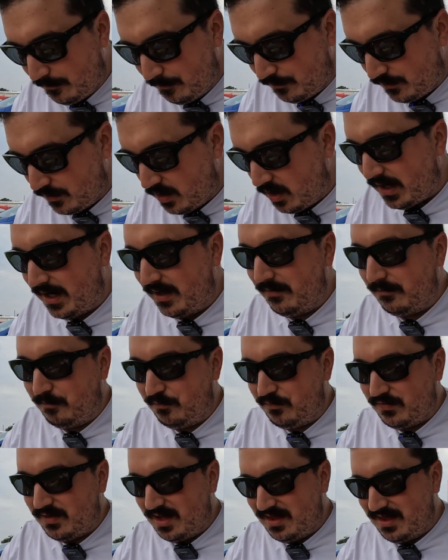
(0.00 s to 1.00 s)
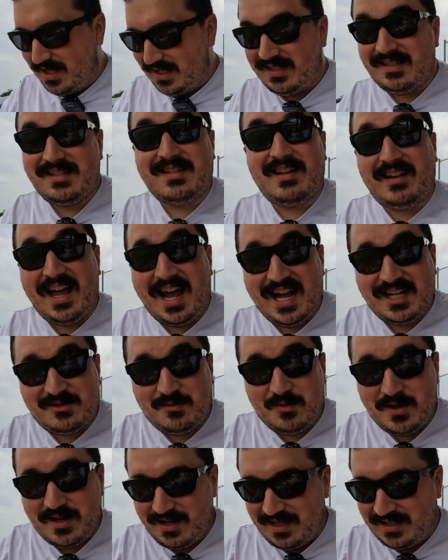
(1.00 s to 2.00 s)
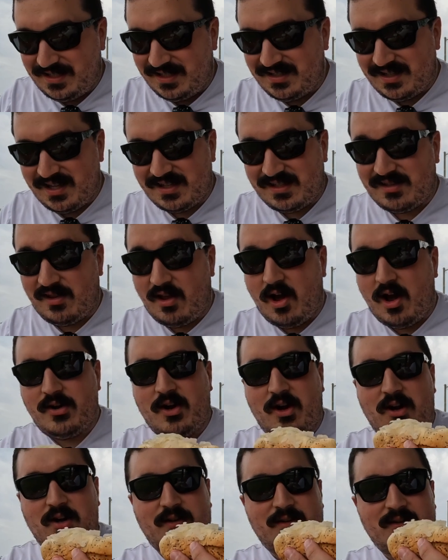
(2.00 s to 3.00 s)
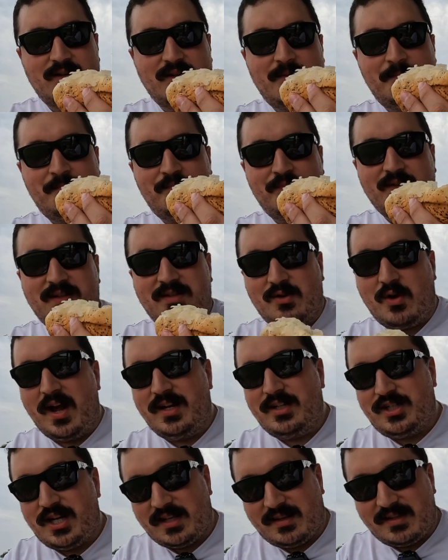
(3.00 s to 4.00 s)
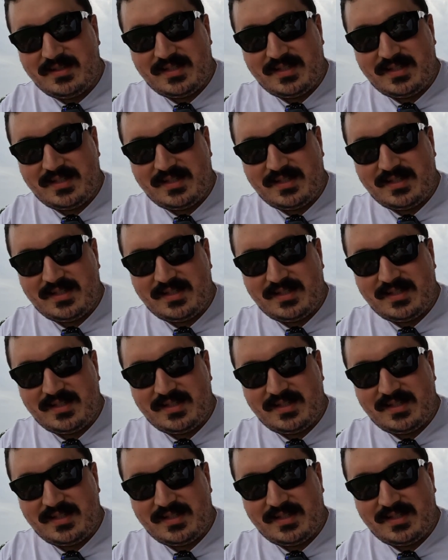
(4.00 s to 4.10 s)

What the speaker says: Okay, and this is the last one. This is the slaw dog. Let's go ahead and check this